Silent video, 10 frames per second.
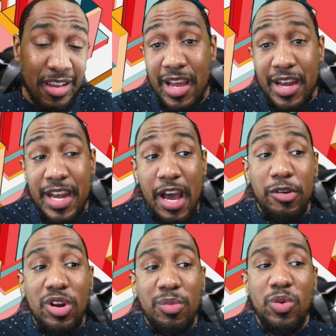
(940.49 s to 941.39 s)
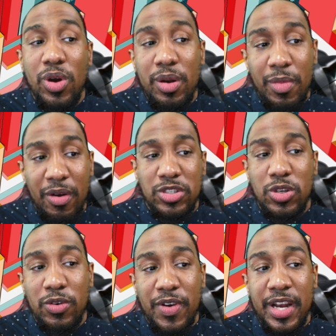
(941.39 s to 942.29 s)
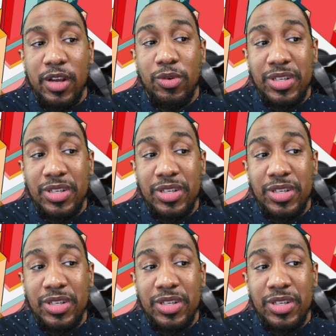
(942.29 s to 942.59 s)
Now, number 1, my result finding was